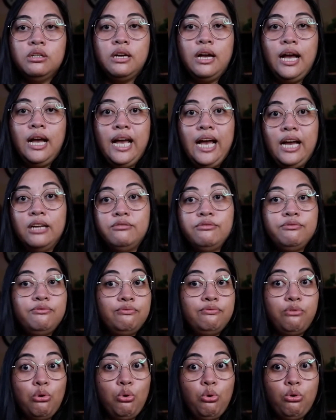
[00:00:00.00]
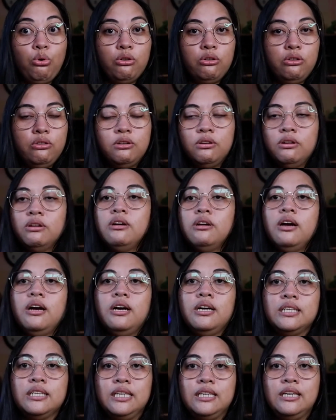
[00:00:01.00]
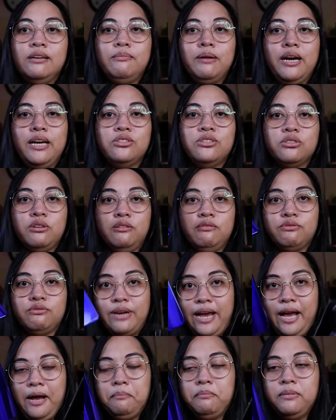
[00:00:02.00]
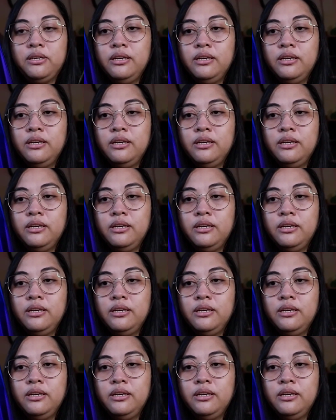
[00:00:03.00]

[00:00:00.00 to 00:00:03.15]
I had 4 gigabytes of RAM